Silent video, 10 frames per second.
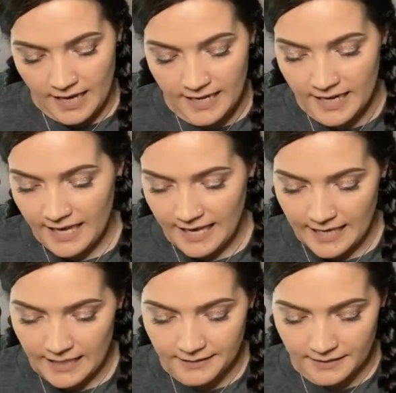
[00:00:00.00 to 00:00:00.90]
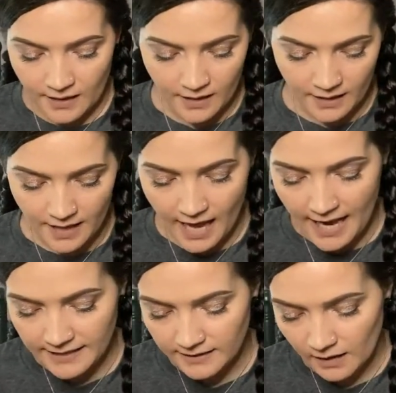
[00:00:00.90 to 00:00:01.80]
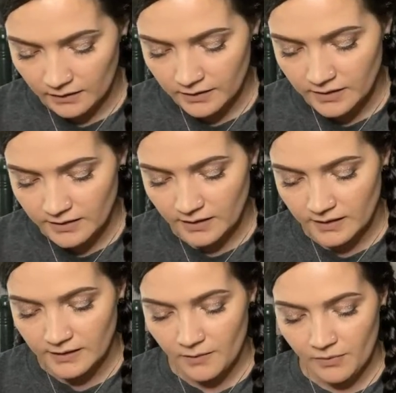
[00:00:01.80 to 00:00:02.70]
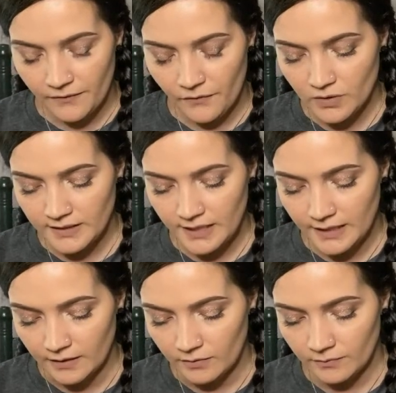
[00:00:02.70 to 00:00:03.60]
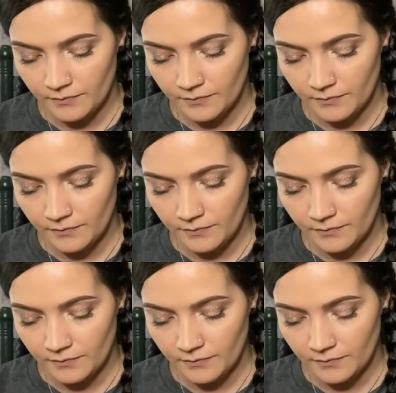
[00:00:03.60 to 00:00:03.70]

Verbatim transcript: It is $8 and it's number 14.